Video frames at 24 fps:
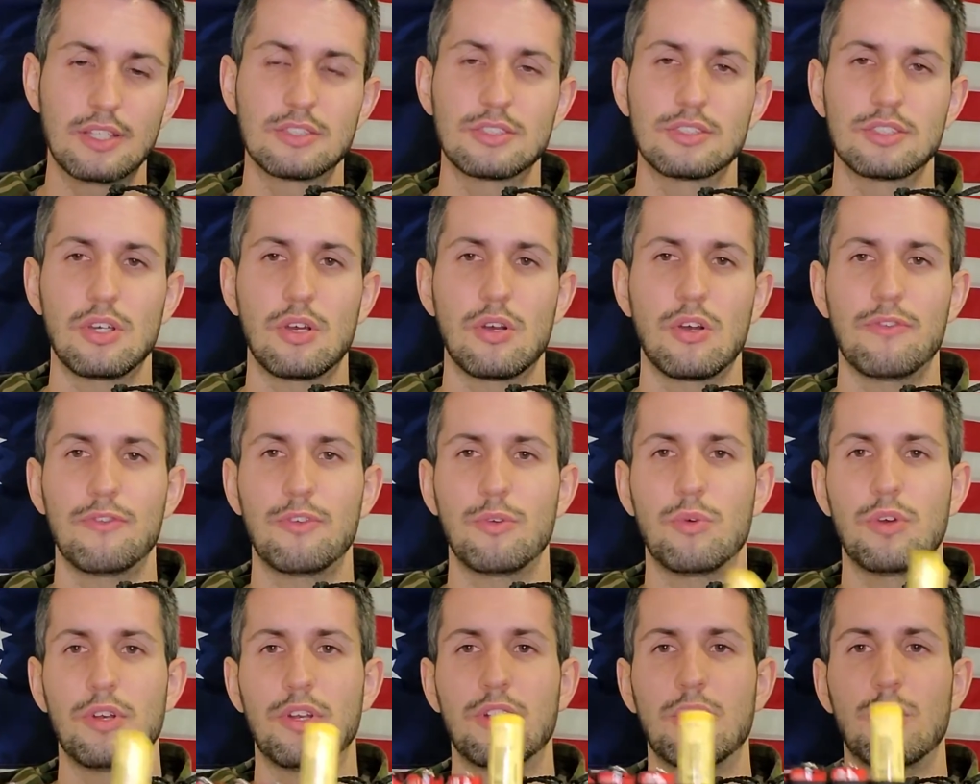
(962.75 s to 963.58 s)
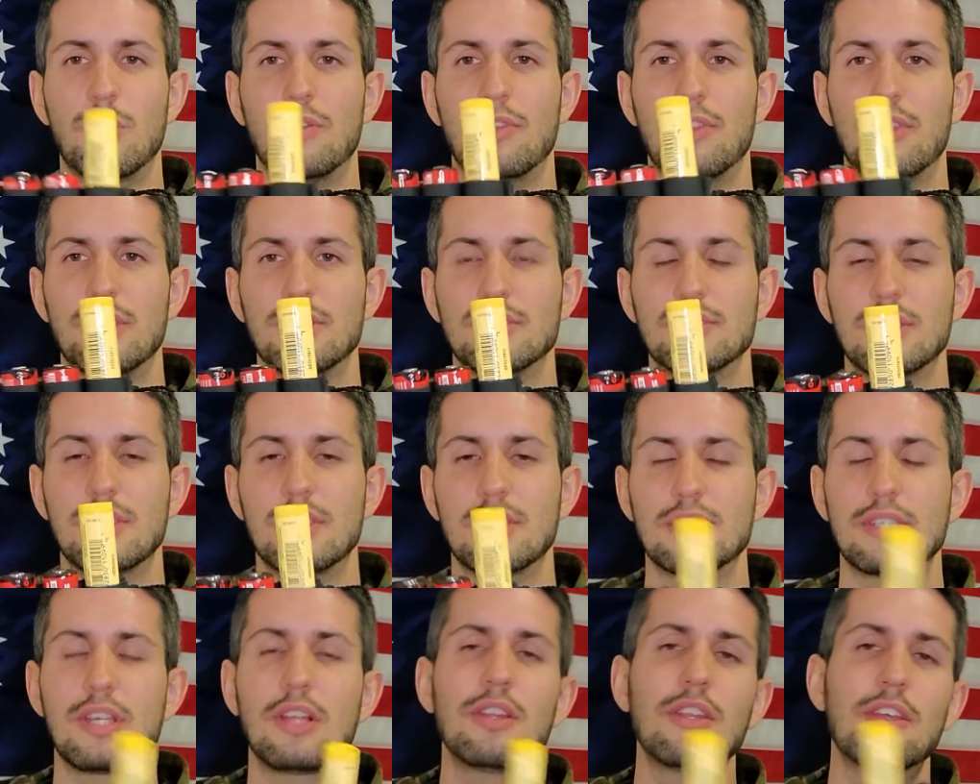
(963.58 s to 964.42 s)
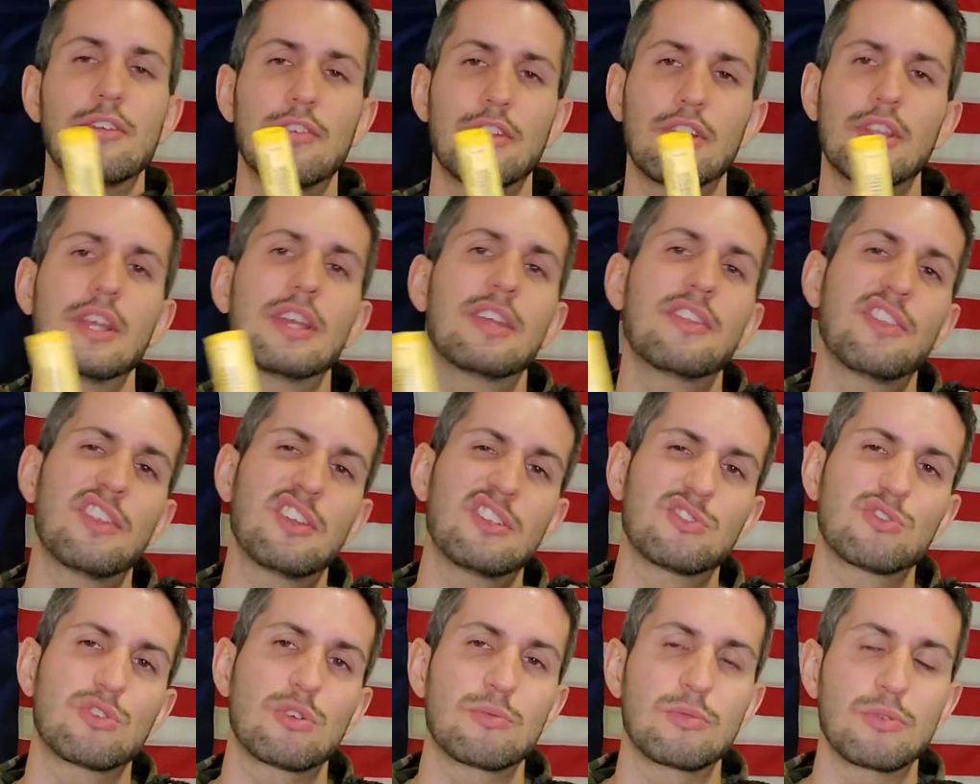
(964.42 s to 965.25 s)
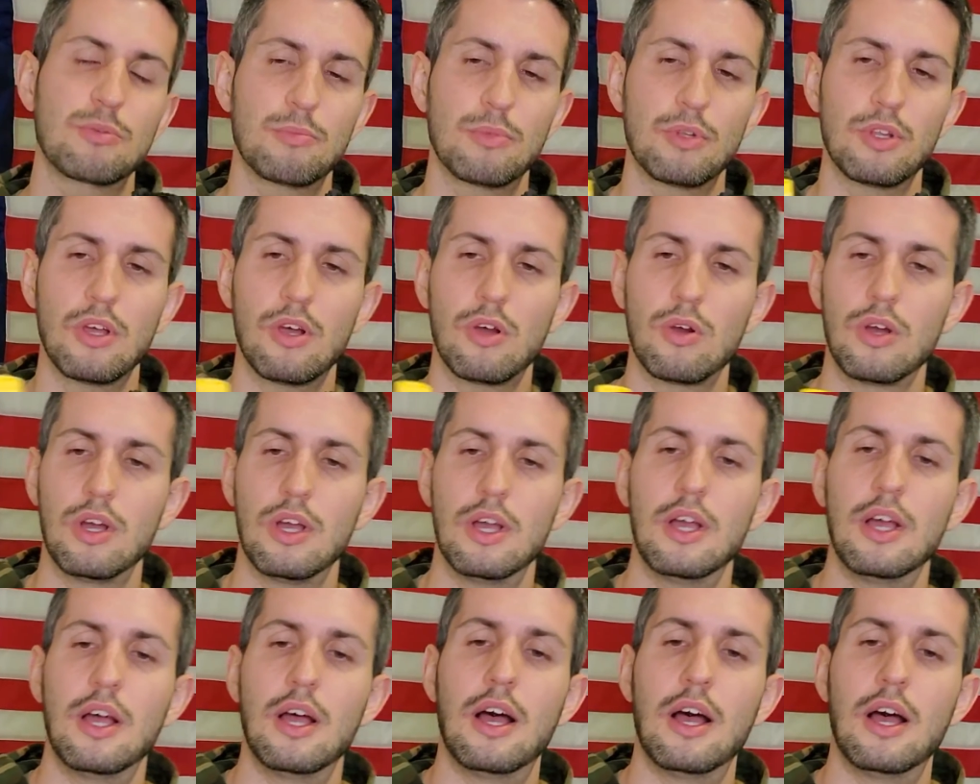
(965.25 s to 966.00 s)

So if you want to know what this is, I'll leave a link in the description below.